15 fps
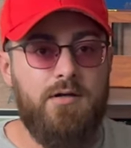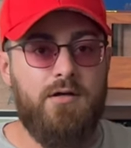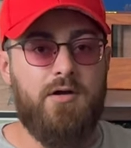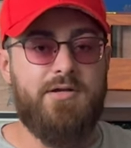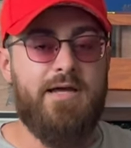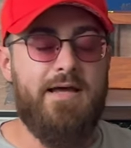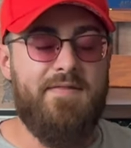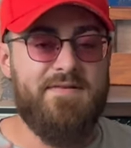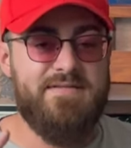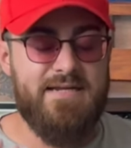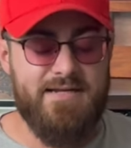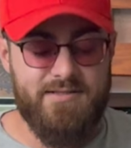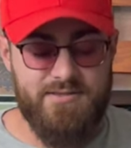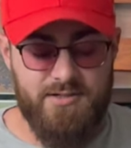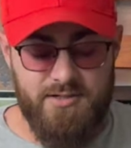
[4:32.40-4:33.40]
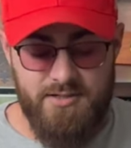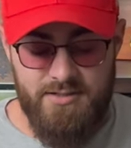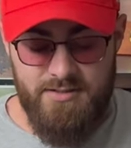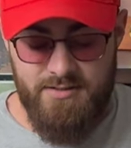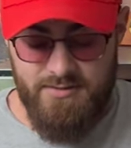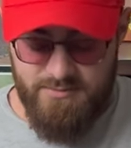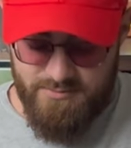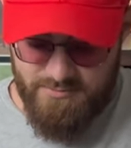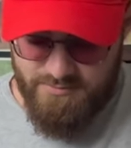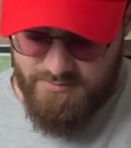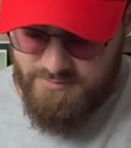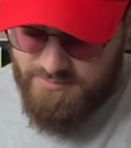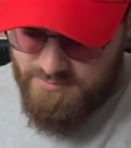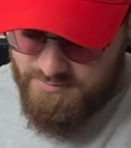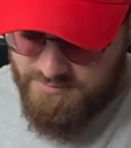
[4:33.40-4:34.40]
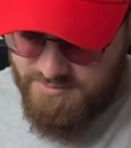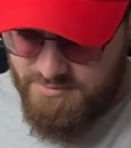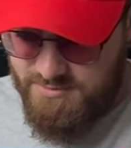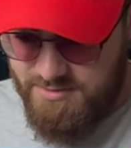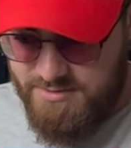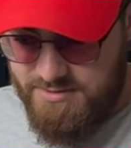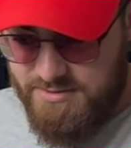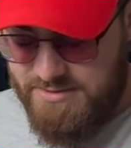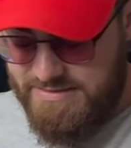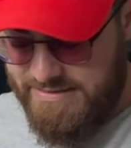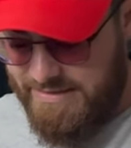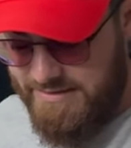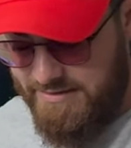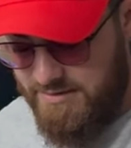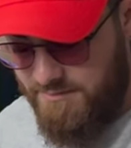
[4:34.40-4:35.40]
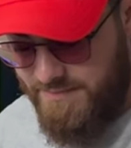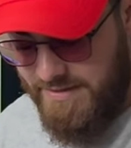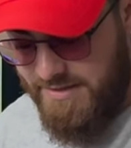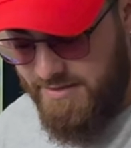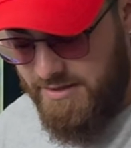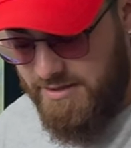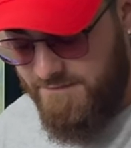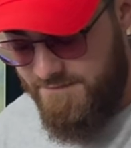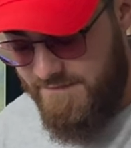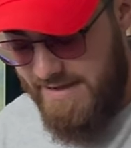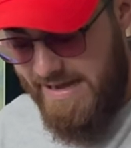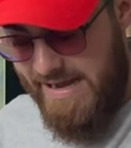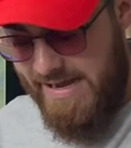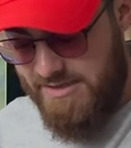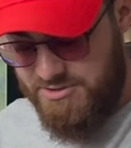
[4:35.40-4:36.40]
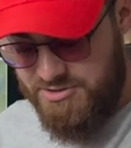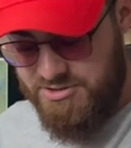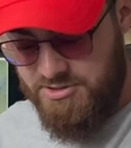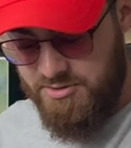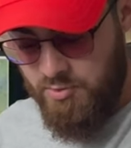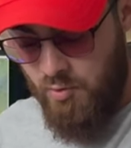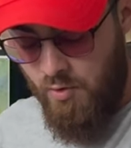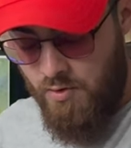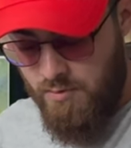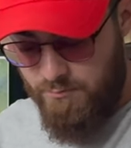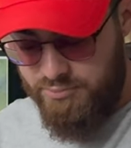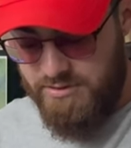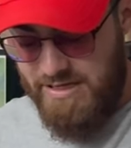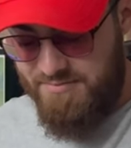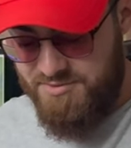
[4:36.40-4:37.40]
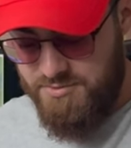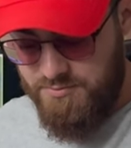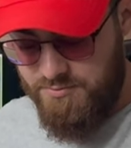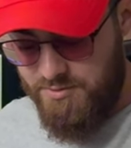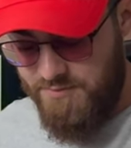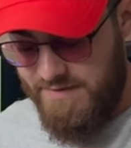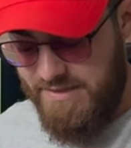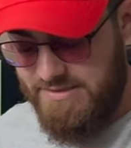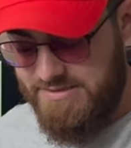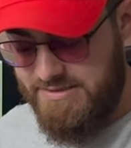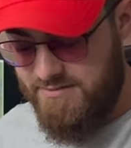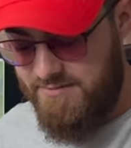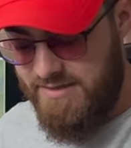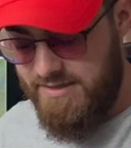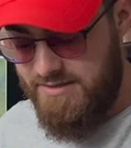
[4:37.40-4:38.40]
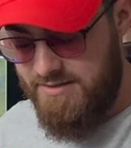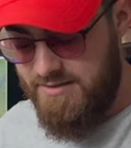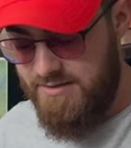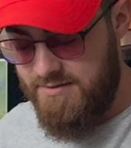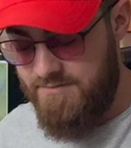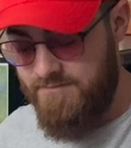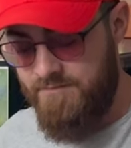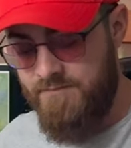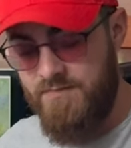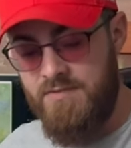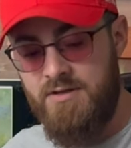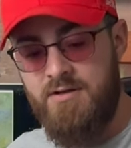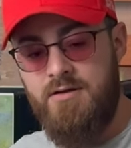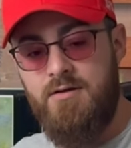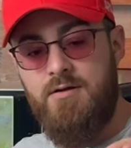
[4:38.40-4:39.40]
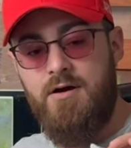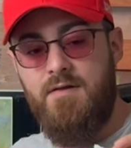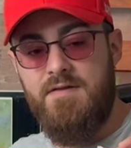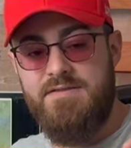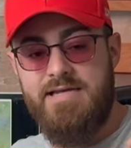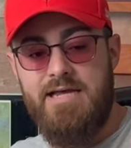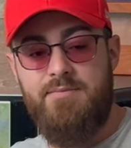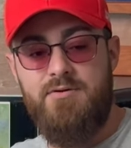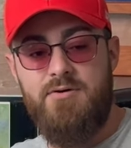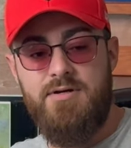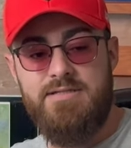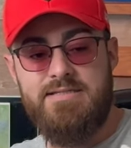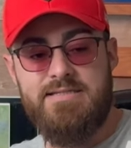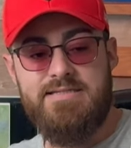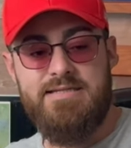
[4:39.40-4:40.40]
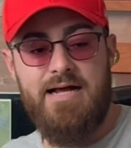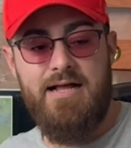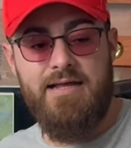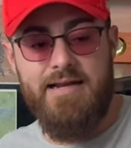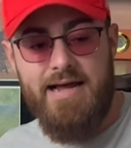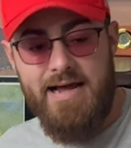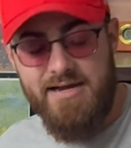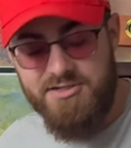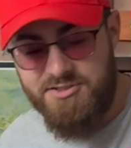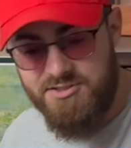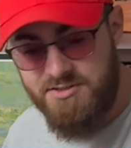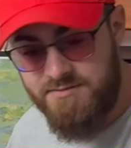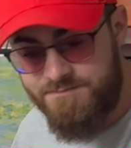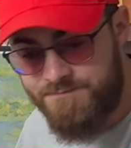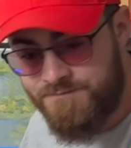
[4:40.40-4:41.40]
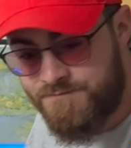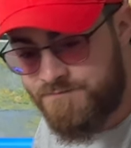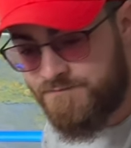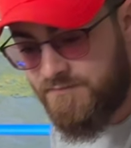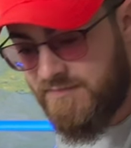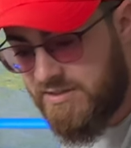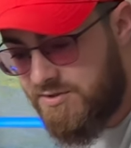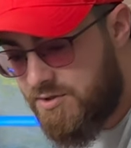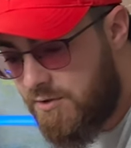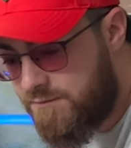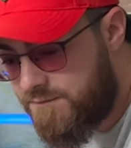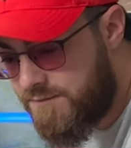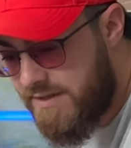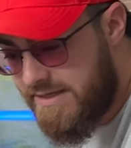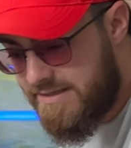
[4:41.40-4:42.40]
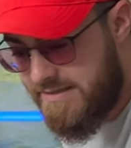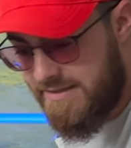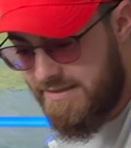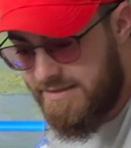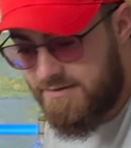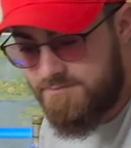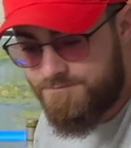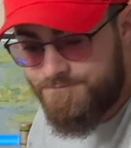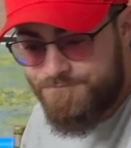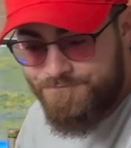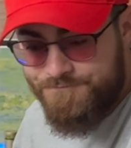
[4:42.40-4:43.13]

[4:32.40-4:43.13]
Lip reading: Okay, in the second third, took the secondary band off. Ash plopped real nicely right here on the table. It's a solid ash, no flaking,